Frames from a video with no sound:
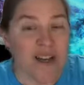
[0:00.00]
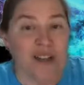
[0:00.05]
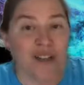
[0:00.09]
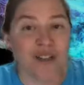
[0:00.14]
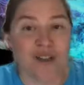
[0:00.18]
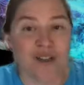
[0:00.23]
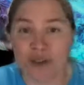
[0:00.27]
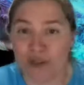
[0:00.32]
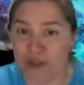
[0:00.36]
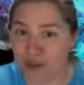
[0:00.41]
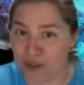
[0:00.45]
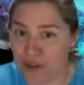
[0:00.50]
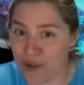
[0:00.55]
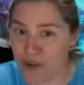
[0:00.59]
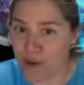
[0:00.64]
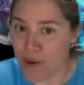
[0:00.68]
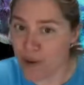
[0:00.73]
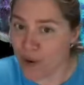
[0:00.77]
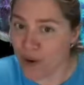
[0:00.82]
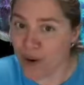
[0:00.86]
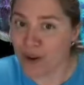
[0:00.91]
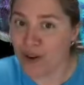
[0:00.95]
So if you
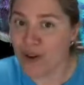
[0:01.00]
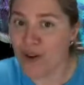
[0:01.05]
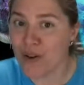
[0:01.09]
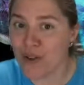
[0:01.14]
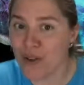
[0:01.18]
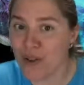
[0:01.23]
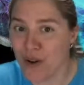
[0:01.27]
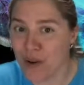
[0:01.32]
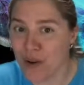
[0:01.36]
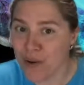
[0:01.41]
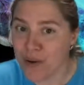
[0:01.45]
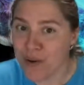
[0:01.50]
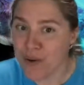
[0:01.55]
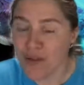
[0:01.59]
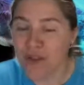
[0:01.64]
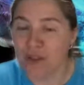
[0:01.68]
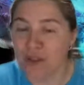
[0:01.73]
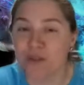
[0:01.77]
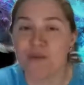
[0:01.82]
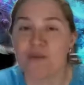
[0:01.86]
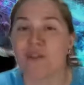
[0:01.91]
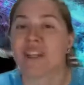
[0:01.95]
order those,
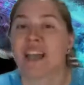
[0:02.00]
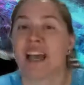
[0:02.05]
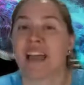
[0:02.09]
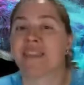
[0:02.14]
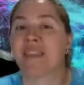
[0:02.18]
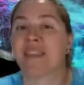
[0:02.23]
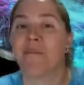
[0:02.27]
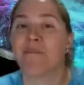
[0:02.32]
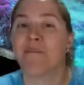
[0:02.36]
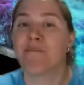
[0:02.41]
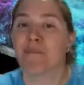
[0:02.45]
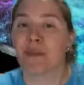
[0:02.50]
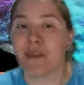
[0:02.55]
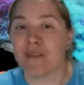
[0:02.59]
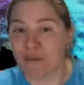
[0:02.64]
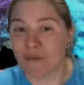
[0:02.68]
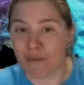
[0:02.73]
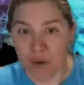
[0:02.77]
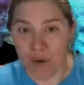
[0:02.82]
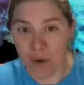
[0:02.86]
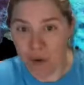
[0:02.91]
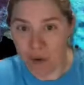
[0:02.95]
you will get them
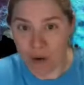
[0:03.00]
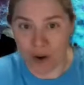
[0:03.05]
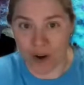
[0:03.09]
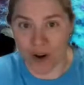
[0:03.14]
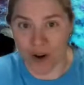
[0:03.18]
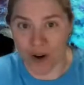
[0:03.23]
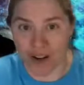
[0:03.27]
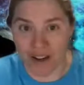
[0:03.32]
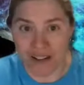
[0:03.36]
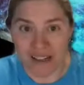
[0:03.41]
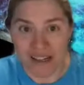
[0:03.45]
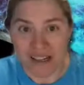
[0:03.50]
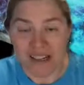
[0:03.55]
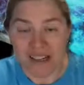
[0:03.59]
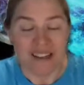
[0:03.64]
before